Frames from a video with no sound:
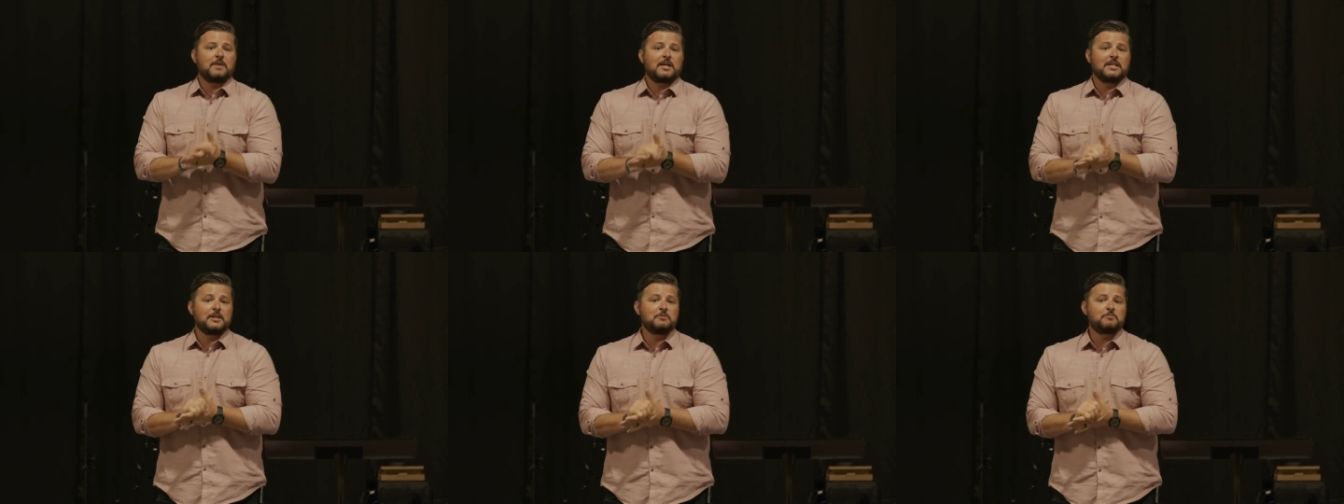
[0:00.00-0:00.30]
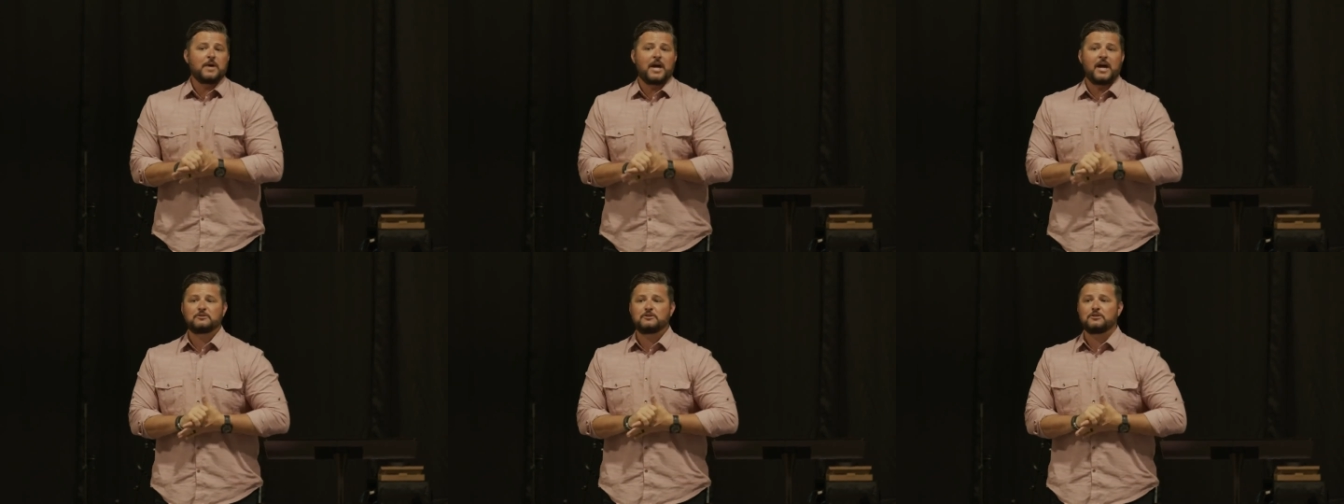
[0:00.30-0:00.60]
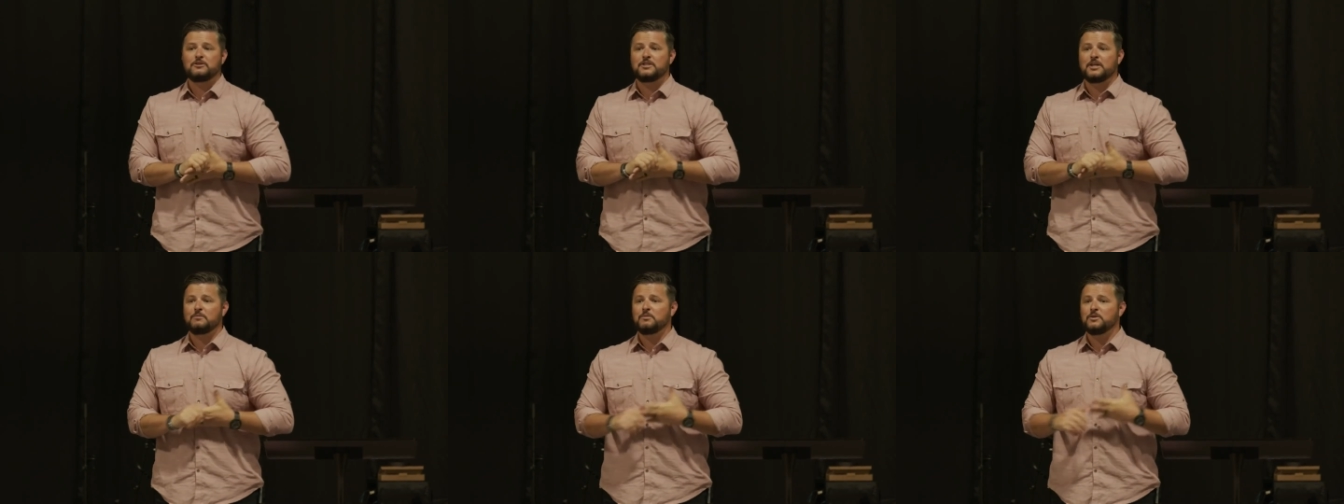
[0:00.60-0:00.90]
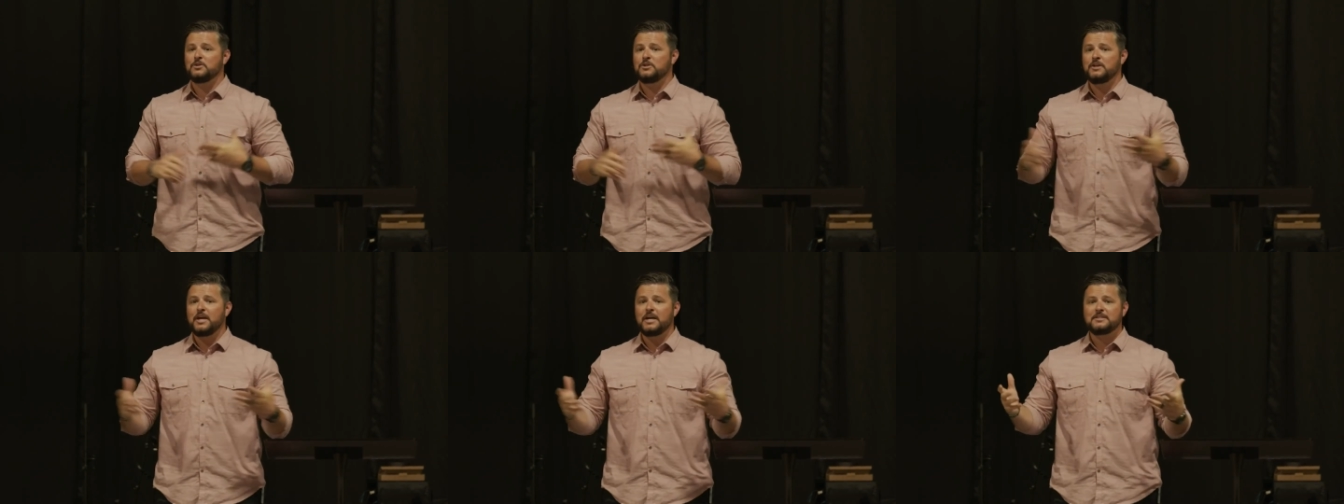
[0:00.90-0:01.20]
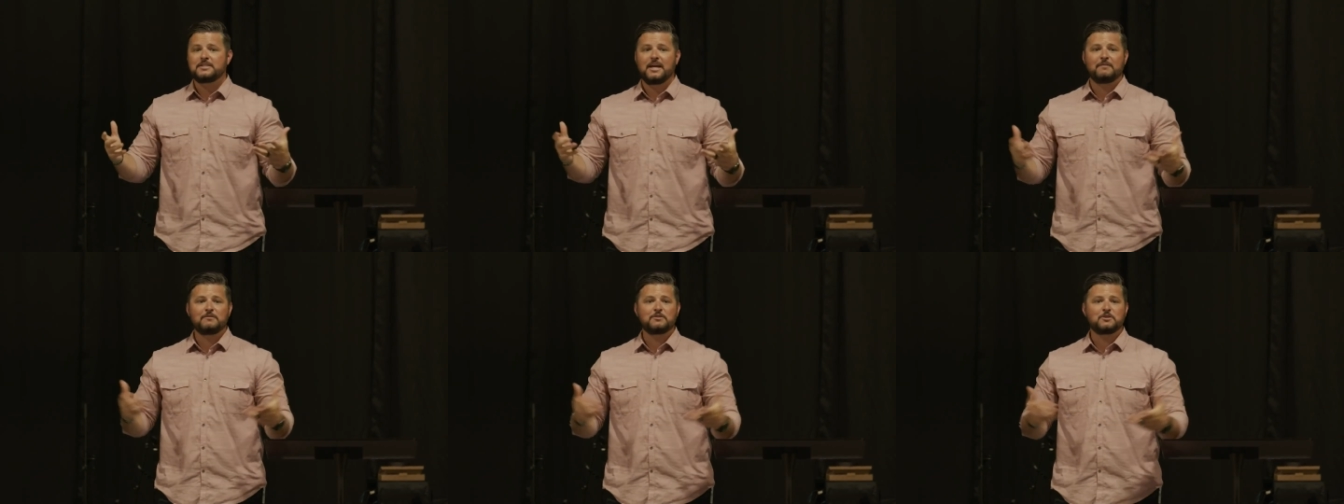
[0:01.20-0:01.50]
And my lead pastor said, well, do you
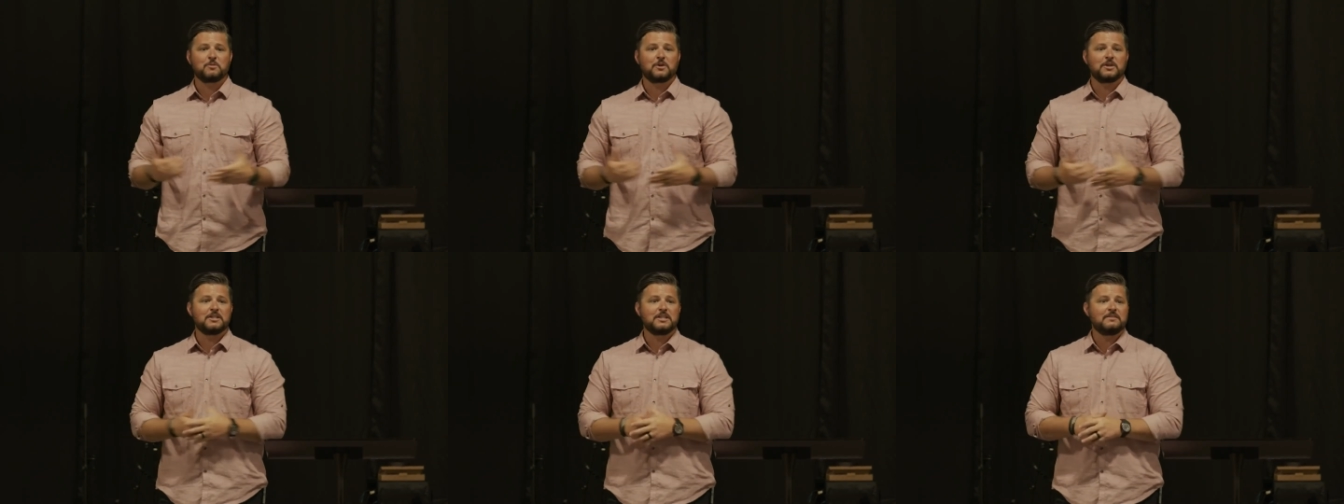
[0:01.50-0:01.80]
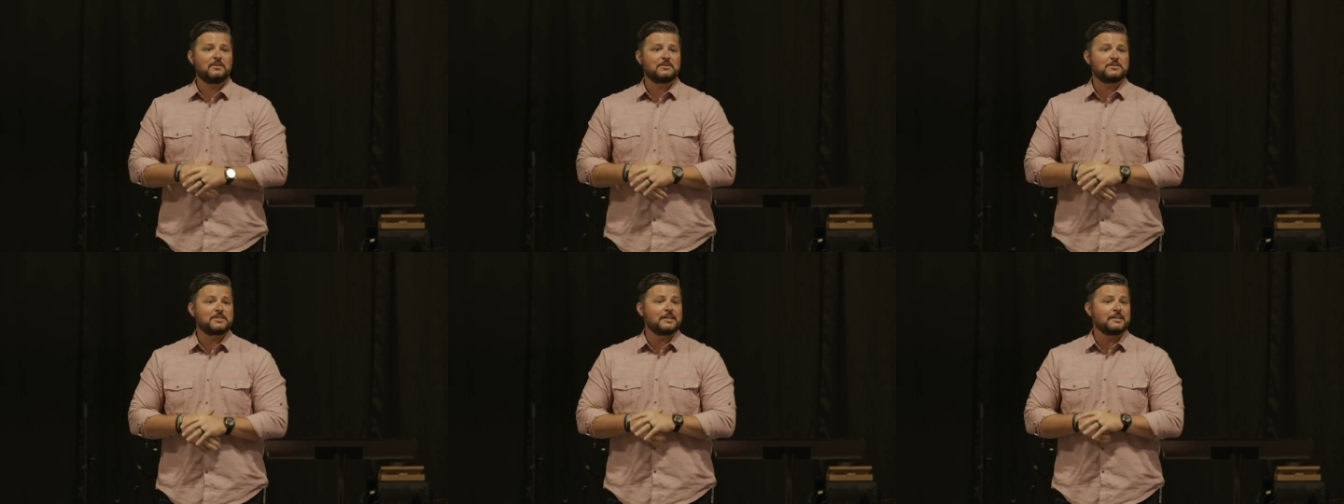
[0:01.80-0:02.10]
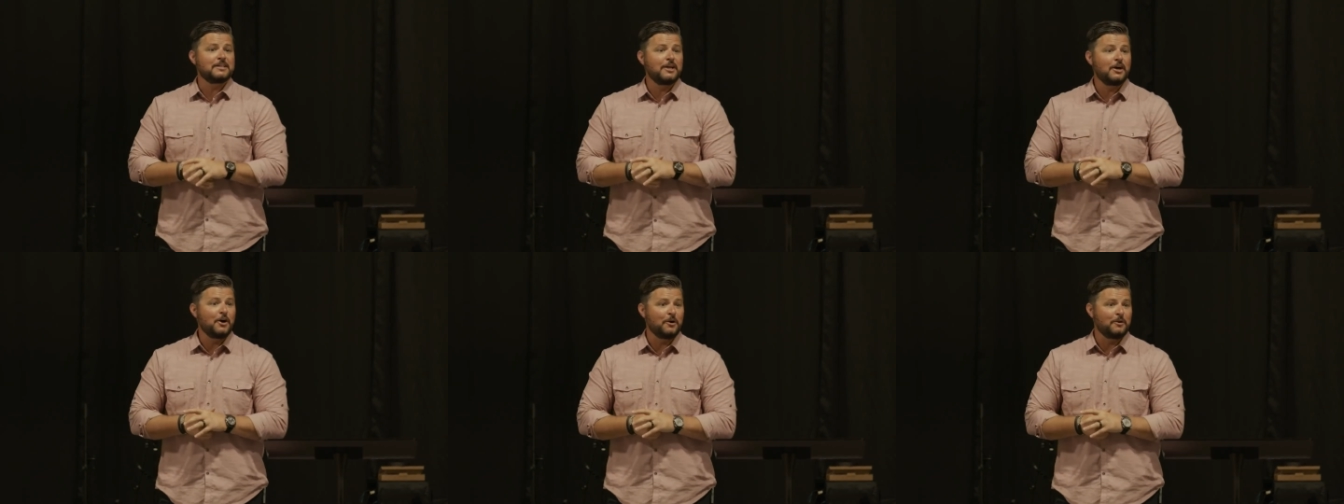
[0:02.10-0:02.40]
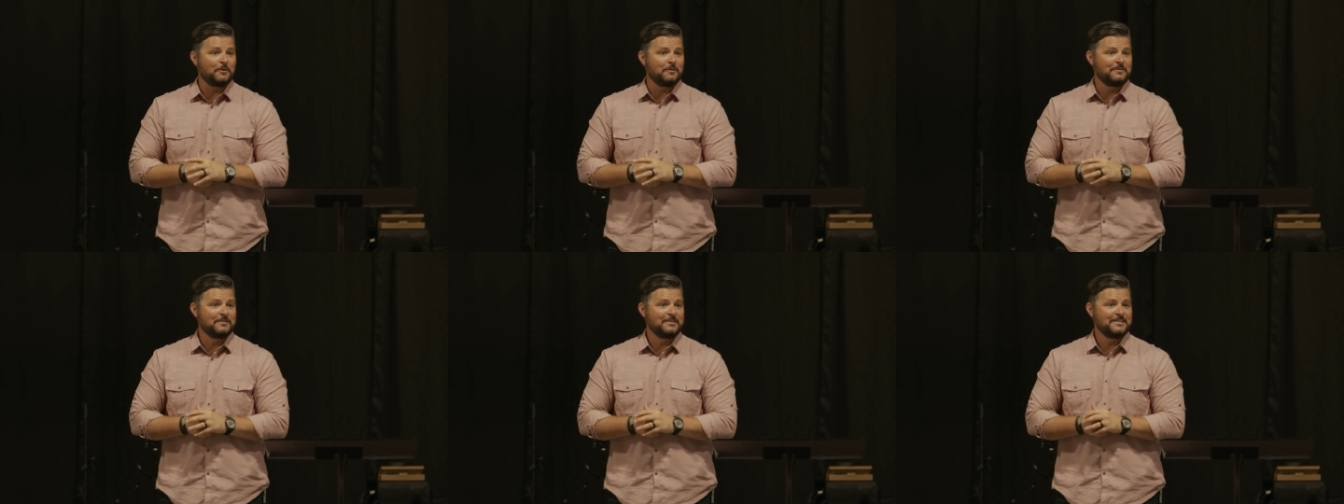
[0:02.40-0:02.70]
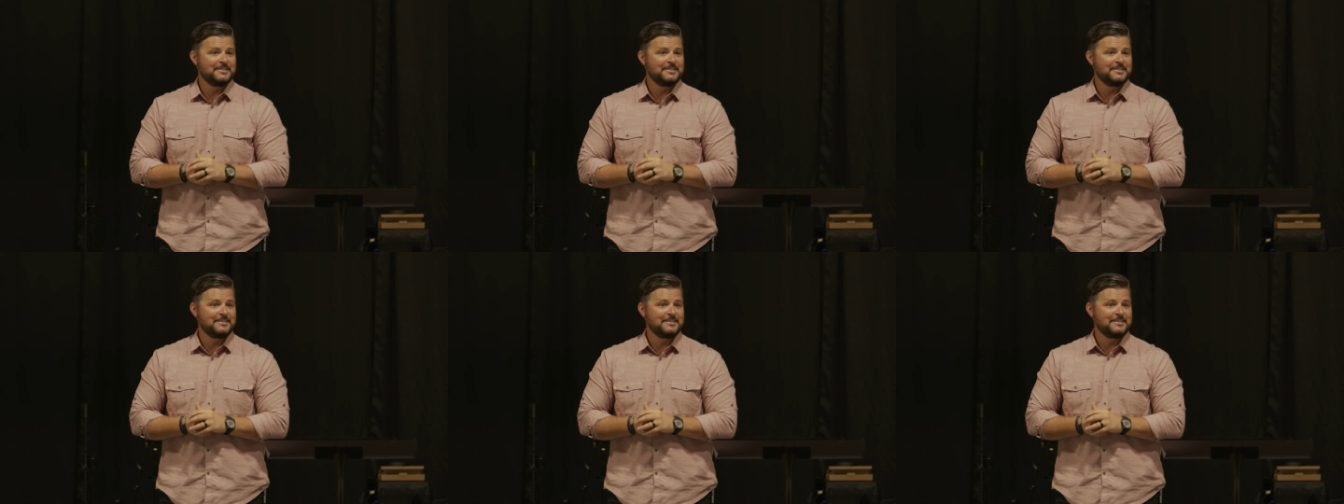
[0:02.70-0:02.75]
guys have somewhere to live? I was like, no.